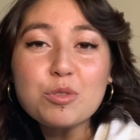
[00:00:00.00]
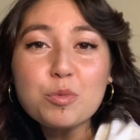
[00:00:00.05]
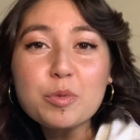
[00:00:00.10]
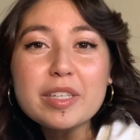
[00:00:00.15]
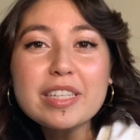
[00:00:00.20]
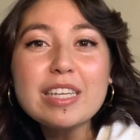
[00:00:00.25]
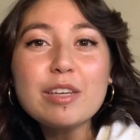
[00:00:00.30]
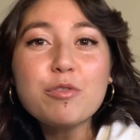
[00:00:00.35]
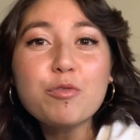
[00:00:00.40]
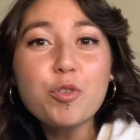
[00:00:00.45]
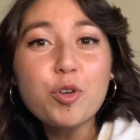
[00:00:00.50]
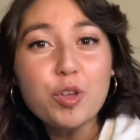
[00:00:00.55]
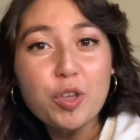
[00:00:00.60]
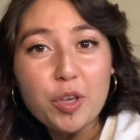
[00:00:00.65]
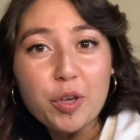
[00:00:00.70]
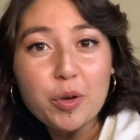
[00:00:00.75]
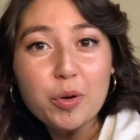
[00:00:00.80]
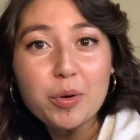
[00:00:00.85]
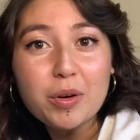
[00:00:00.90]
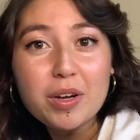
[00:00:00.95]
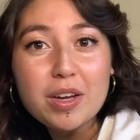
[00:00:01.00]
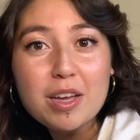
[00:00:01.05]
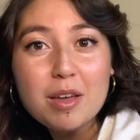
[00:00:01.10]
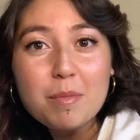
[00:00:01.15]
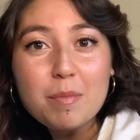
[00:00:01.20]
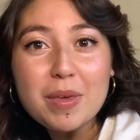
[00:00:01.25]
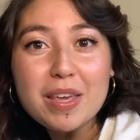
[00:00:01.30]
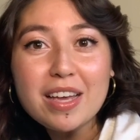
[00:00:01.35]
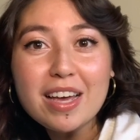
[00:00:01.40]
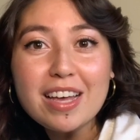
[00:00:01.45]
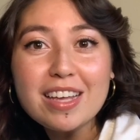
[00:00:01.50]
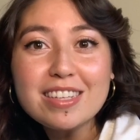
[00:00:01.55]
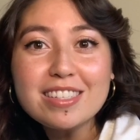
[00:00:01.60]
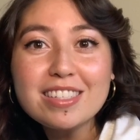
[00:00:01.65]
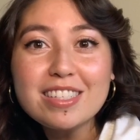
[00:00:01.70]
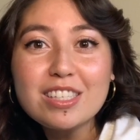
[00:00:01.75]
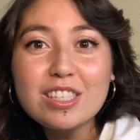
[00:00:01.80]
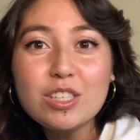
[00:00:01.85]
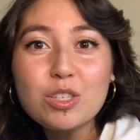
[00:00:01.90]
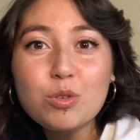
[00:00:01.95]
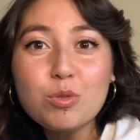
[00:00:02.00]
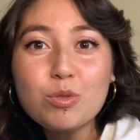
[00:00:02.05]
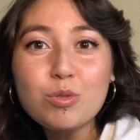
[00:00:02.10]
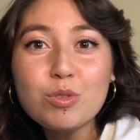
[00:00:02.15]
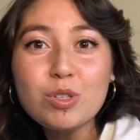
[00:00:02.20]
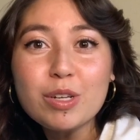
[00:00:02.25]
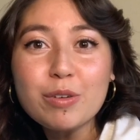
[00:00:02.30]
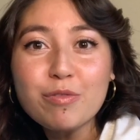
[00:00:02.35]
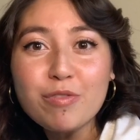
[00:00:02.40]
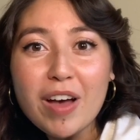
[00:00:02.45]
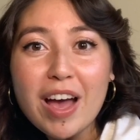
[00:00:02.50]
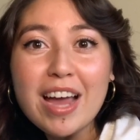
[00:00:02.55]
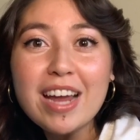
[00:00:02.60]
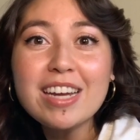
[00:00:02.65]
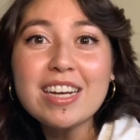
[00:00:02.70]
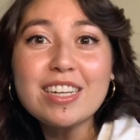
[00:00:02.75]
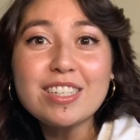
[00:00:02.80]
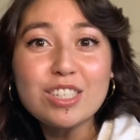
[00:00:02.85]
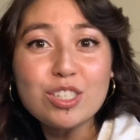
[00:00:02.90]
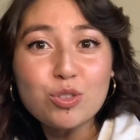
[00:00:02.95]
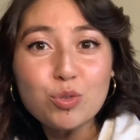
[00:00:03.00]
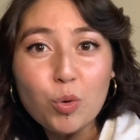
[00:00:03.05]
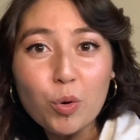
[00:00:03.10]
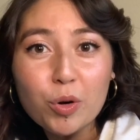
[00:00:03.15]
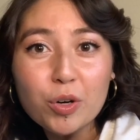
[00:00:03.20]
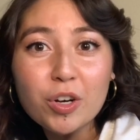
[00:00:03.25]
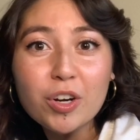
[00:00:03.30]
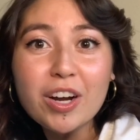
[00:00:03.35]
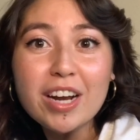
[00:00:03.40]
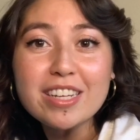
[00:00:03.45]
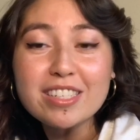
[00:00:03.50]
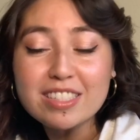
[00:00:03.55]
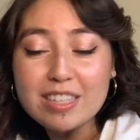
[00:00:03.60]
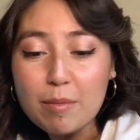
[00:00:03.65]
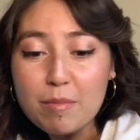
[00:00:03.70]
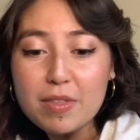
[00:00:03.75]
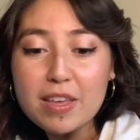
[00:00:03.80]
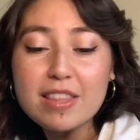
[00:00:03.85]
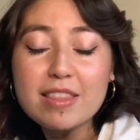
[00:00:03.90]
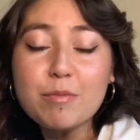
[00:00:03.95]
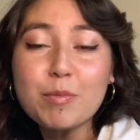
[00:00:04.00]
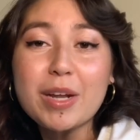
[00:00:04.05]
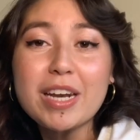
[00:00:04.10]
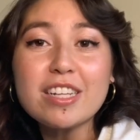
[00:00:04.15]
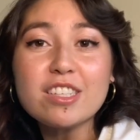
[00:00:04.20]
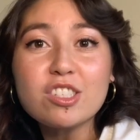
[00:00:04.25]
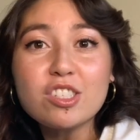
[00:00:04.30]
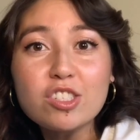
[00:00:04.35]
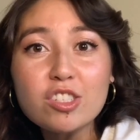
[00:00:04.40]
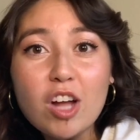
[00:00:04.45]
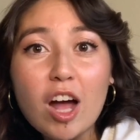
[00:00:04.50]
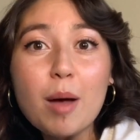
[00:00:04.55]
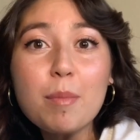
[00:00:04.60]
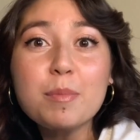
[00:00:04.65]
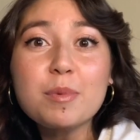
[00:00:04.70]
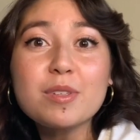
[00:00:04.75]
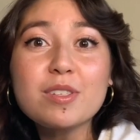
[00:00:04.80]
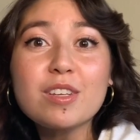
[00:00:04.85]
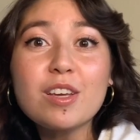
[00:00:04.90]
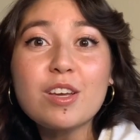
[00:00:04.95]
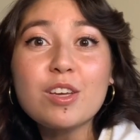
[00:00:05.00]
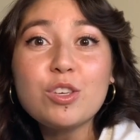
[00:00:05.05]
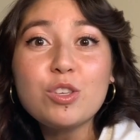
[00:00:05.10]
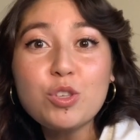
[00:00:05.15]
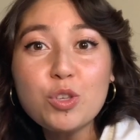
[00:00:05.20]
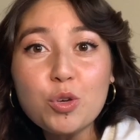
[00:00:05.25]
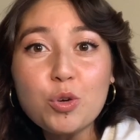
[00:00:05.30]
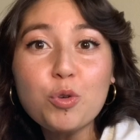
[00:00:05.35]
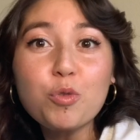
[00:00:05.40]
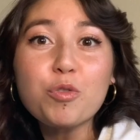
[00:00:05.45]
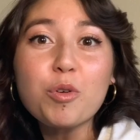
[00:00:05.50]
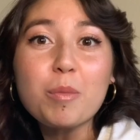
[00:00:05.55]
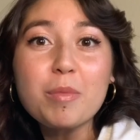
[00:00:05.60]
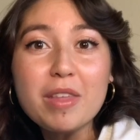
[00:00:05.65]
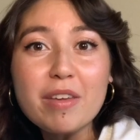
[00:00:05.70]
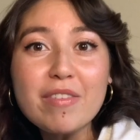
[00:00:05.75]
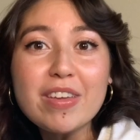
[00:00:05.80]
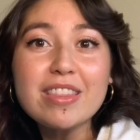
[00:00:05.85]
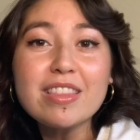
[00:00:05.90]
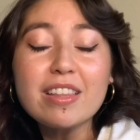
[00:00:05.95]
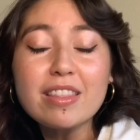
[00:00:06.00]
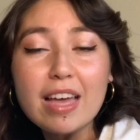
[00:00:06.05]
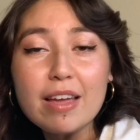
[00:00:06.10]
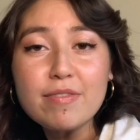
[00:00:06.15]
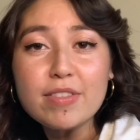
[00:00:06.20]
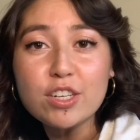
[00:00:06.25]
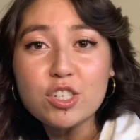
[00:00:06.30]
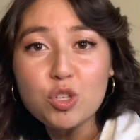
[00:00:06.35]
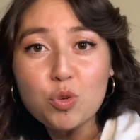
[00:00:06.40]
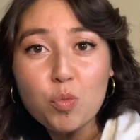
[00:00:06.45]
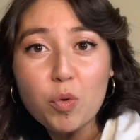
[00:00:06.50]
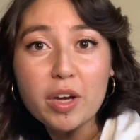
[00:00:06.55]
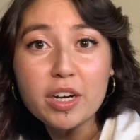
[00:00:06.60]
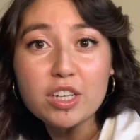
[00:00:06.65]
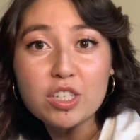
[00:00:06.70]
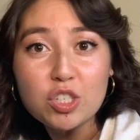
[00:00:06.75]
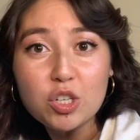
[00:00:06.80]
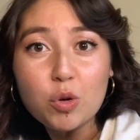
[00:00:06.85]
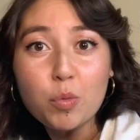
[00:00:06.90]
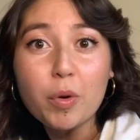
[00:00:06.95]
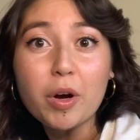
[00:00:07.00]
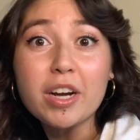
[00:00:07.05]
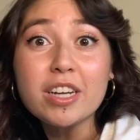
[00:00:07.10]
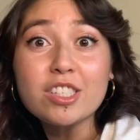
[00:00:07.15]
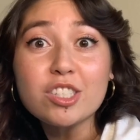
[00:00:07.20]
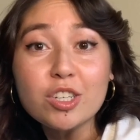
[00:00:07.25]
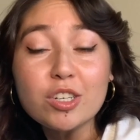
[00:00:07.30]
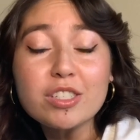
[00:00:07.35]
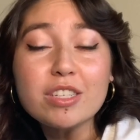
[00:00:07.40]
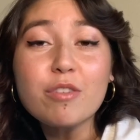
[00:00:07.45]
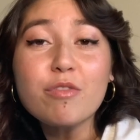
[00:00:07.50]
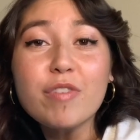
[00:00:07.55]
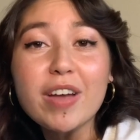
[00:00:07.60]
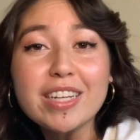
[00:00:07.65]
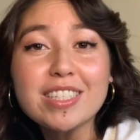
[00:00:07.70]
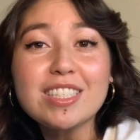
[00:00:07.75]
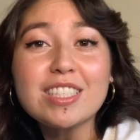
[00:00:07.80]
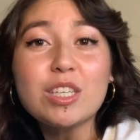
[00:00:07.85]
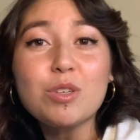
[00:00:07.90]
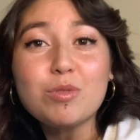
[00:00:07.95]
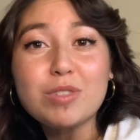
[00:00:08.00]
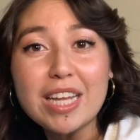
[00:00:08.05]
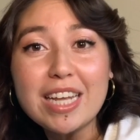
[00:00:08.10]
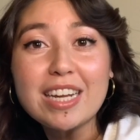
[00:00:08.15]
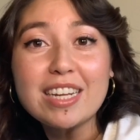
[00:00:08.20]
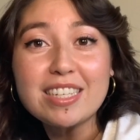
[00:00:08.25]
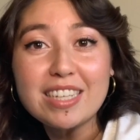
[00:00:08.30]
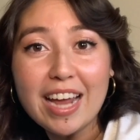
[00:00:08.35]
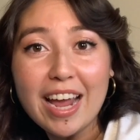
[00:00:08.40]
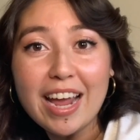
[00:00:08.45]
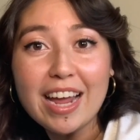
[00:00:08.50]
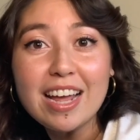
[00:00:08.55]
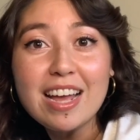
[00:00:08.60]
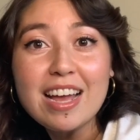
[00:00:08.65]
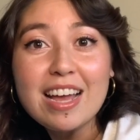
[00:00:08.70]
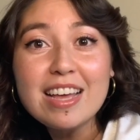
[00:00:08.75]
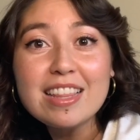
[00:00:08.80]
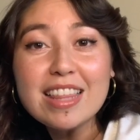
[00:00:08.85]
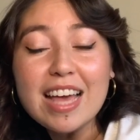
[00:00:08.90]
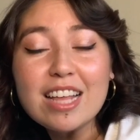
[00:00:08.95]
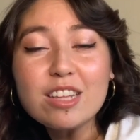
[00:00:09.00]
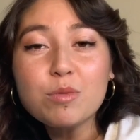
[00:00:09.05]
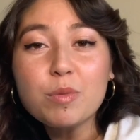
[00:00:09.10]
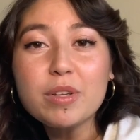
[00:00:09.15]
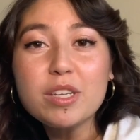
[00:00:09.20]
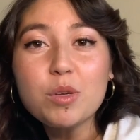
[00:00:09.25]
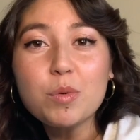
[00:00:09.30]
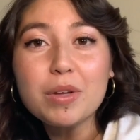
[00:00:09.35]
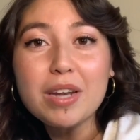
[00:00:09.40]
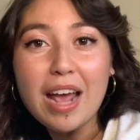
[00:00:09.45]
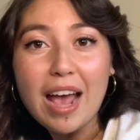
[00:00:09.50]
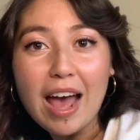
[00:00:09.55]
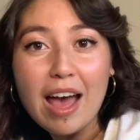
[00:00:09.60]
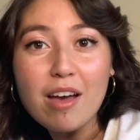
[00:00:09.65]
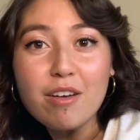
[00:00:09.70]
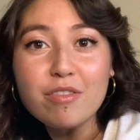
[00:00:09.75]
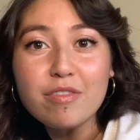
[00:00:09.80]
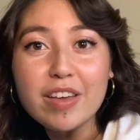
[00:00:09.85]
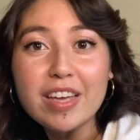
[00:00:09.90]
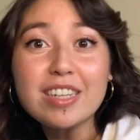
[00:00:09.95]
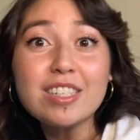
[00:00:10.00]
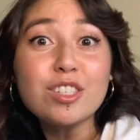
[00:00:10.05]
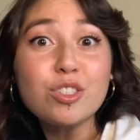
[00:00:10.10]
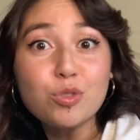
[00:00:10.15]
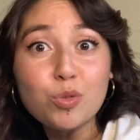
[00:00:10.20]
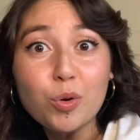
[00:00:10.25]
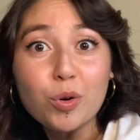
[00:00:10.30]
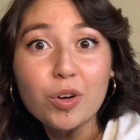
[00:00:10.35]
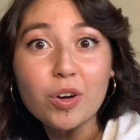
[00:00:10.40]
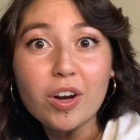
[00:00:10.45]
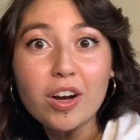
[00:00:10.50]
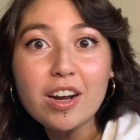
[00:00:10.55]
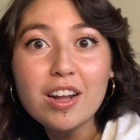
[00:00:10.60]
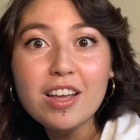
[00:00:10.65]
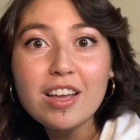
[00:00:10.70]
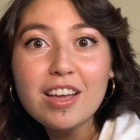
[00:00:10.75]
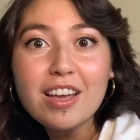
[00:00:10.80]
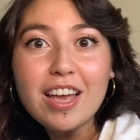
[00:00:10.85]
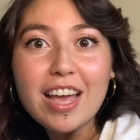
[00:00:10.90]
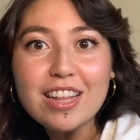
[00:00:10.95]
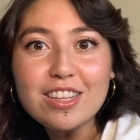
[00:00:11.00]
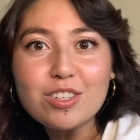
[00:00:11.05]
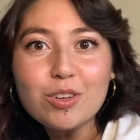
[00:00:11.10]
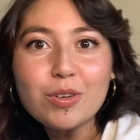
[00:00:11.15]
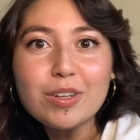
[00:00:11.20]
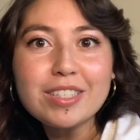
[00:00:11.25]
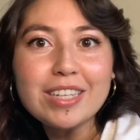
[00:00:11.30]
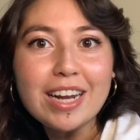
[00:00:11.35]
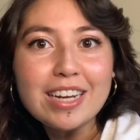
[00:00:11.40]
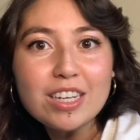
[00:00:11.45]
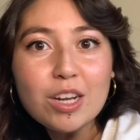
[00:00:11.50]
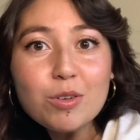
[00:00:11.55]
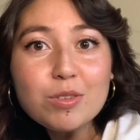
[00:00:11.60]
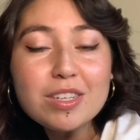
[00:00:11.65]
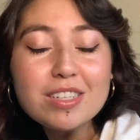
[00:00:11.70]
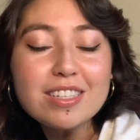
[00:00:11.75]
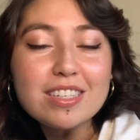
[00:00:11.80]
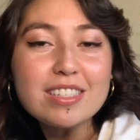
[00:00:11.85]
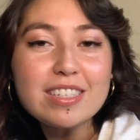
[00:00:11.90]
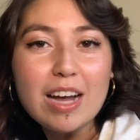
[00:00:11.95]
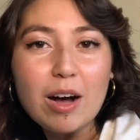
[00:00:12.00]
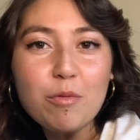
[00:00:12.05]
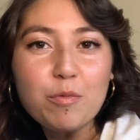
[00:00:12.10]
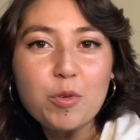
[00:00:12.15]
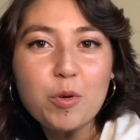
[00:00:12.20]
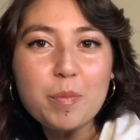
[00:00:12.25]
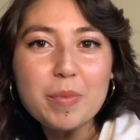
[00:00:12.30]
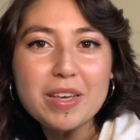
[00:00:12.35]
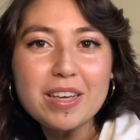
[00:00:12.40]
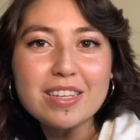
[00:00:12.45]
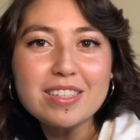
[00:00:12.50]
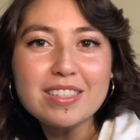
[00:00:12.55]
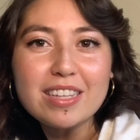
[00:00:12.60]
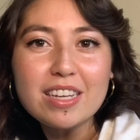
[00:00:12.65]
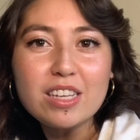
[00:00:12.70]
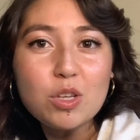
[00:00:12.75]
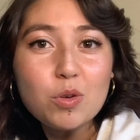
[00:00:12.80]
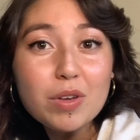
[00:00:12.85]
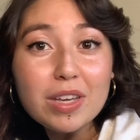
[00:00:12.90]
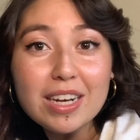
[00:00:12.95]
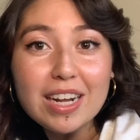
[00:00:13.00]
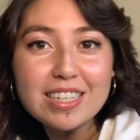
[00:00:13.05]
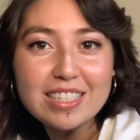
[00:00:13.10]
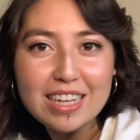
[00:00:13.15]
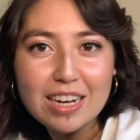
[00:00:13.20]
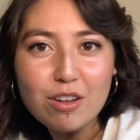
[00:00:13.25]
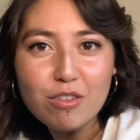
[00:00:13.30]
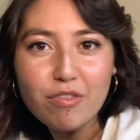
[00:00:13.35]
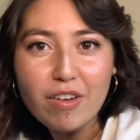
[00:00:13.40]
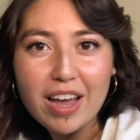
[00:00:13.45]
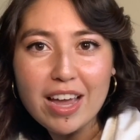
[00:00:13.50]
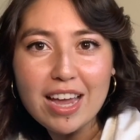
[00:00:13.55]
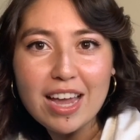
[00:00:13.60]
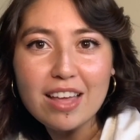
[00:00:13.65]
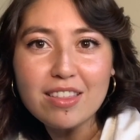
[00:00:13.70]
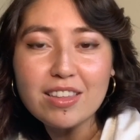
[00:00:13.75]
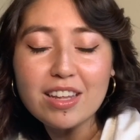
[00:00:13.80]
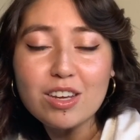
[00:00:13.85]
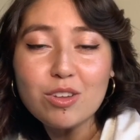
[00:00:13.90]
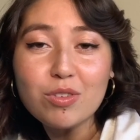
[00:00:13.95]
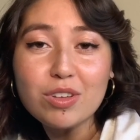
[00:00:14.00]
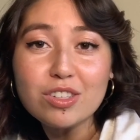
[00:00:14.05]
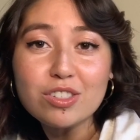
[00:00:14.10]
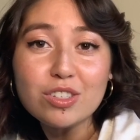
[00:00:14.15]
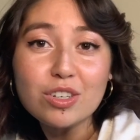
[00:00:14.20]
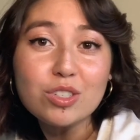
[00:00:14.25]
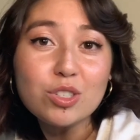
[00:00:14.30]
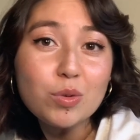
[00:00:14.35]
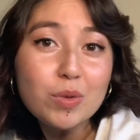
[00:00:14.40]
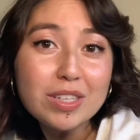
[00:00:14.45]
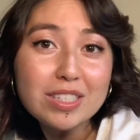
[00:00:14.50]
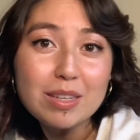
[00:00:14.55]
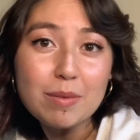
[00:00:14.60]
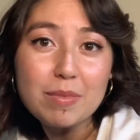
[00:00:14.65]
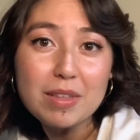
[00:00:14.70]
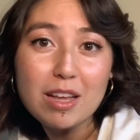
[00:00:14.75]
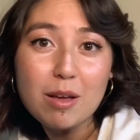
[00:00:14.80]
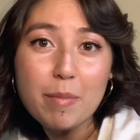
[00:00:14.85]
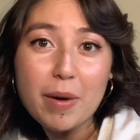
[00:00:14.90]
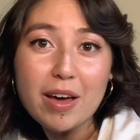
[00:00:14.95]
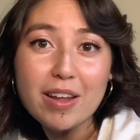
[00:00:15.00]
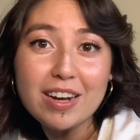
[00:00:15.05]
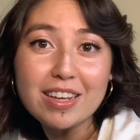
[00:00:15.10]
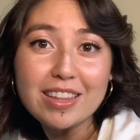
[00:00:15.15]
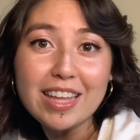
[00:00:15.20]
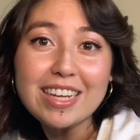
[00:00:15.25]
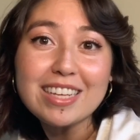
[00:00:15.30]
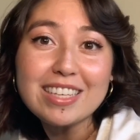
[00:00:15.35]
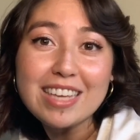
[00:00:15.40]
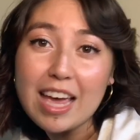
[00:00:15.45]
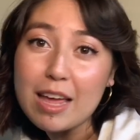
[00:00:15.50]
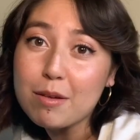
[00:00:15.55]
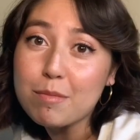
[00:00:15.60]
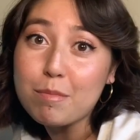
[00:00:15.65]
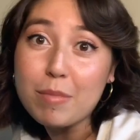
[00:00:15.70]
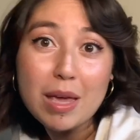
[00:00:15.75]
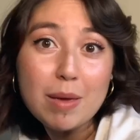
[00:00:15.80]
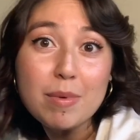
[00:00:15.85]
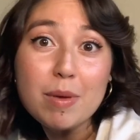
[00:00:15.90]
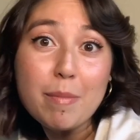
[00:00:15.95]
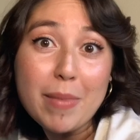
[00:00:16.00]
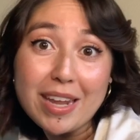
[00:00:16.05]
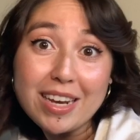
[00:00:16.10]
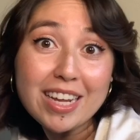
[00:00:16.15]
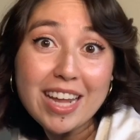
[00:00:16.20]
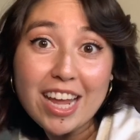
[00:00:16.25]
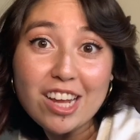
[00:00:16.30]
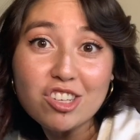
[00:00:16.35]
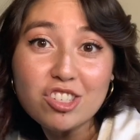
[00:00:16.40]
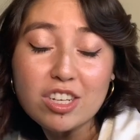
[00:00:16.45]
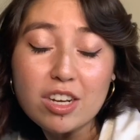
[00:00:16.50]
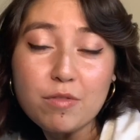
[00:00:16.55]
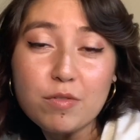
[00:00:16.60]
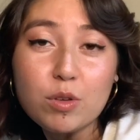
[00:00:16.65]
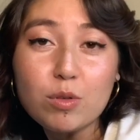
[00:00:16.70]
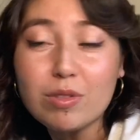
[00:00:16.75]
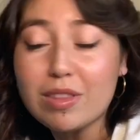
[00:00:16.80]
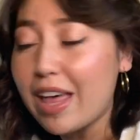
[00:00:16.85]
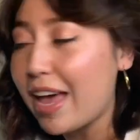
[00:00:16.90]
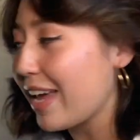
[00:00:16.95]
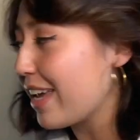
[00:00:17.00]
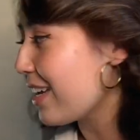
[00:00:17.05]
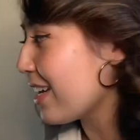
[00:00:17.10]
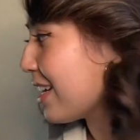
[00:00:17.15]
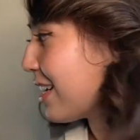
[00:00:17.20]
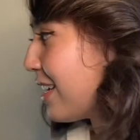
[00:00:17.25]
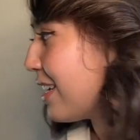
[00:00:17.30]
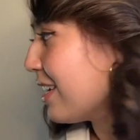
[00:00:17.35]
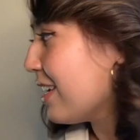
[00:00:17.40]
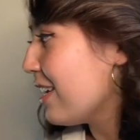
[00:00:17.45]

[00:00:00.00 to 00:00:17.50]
really for you, because you define a disorder as something when it stops you from living the life that you want to do, where it starts affecting you day to day. That's when you would have a disorder. And so a diagnosis is helpful because then you can identify it and then you can start doing something about it, like get maybe medication if you'd like.